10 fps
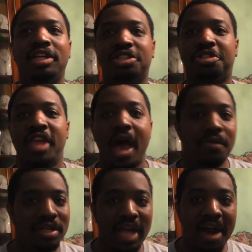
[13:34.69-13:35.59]
could just scout
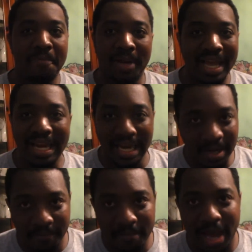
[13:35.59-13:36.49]
an entire planet
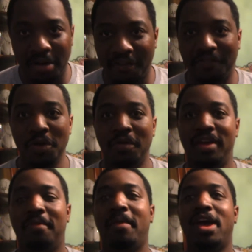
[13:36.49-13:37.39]
in a matter of
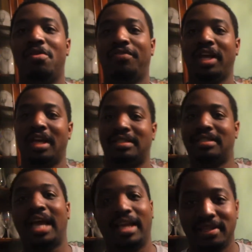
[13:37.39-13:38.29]

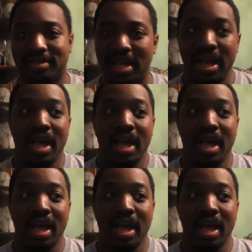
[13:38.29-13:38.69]
seconds.